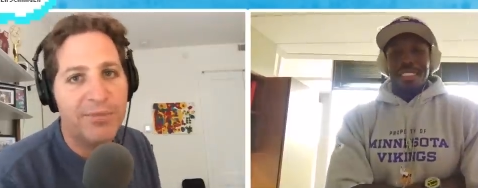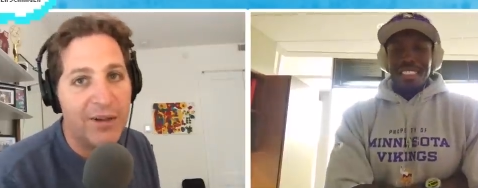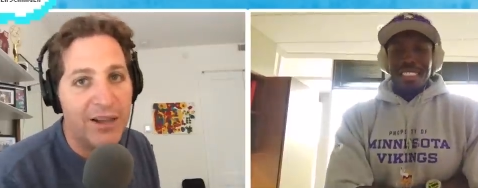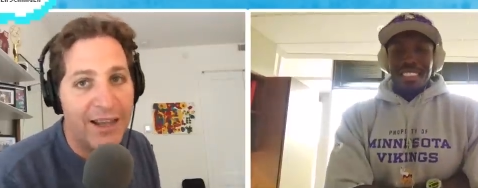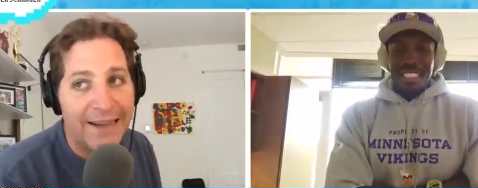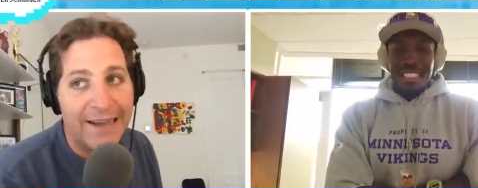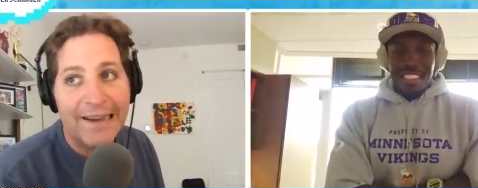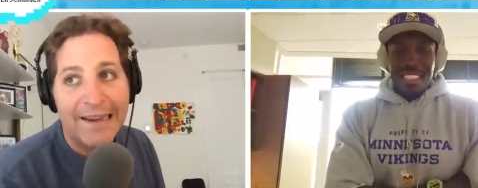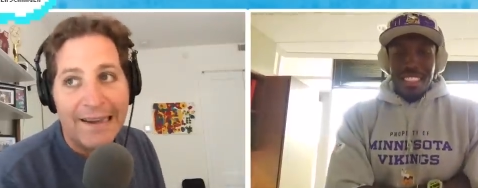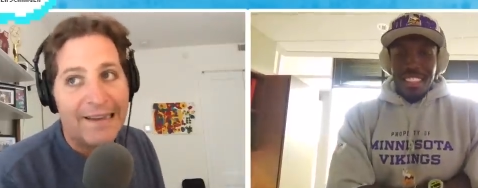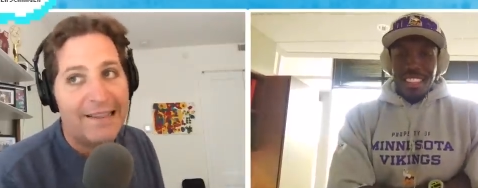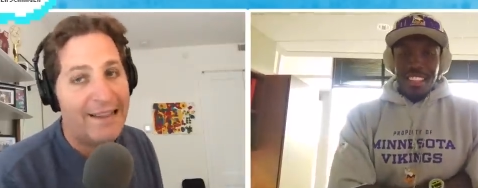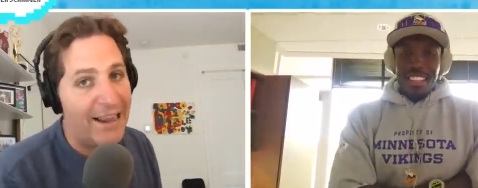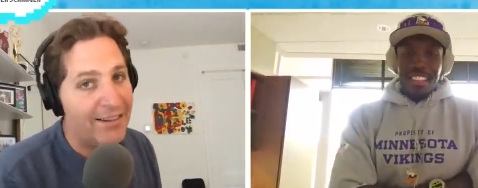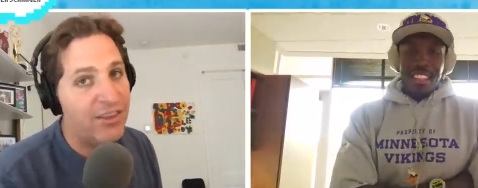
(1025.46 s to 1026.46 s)
Speaker 1: but like
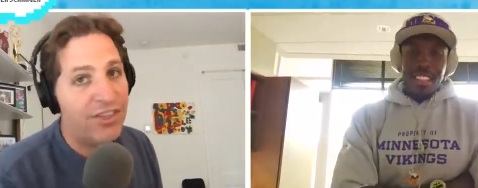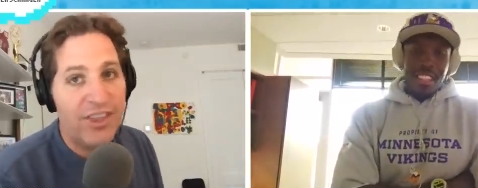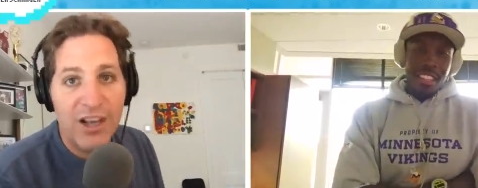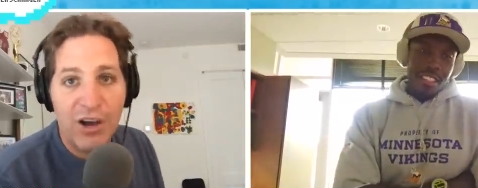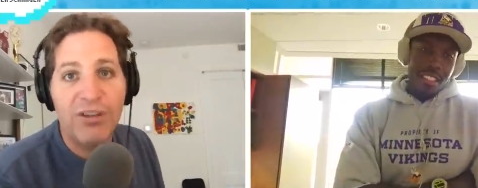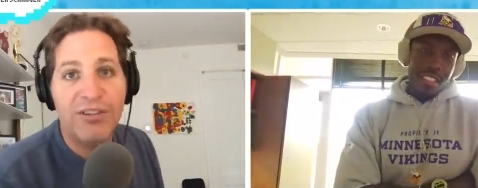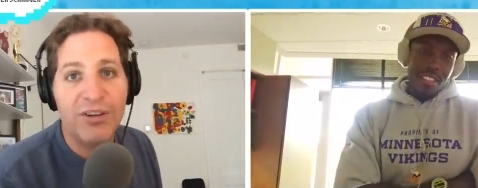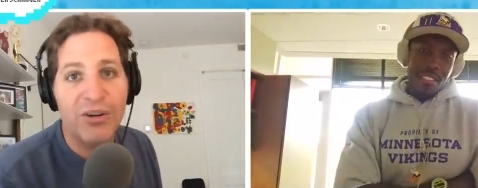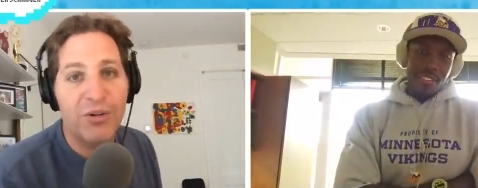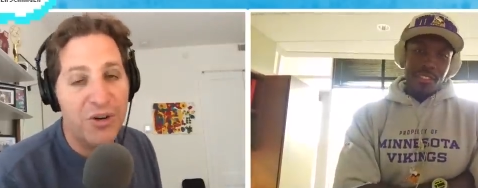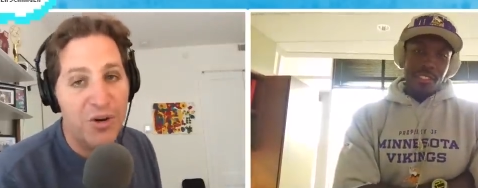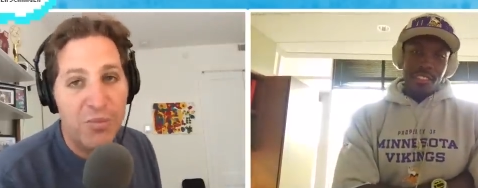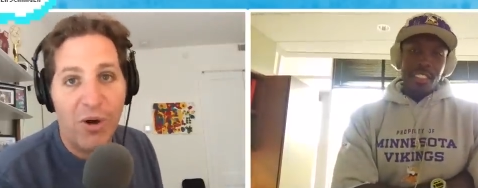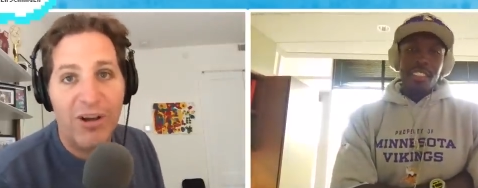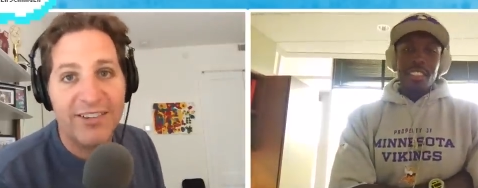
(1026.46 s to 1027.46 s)
that's a thing also, the new
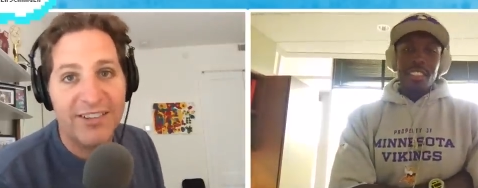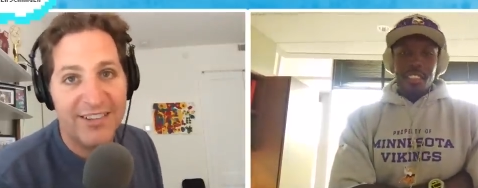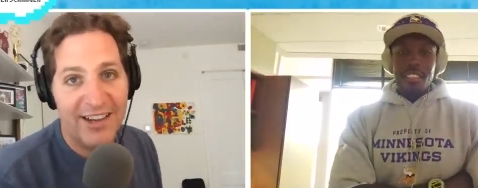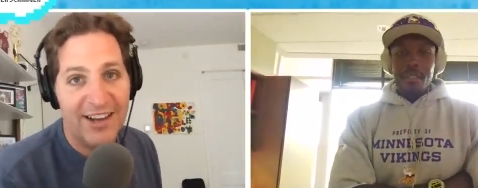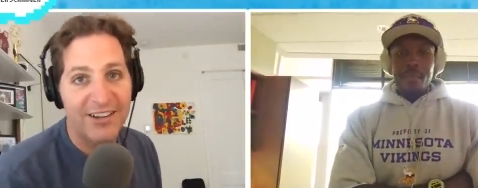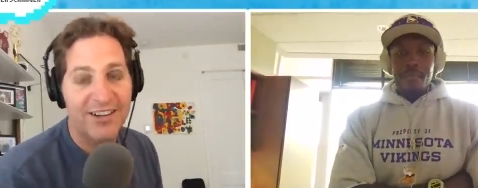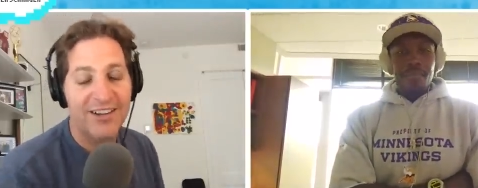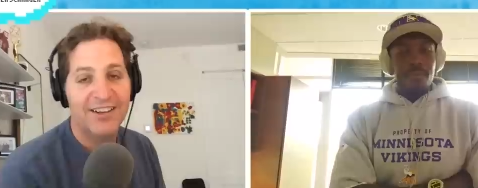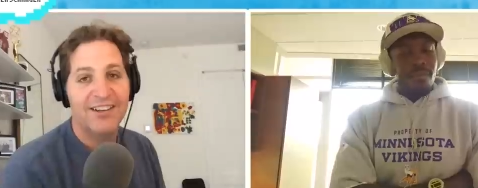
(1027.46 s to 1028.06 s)
boss in town.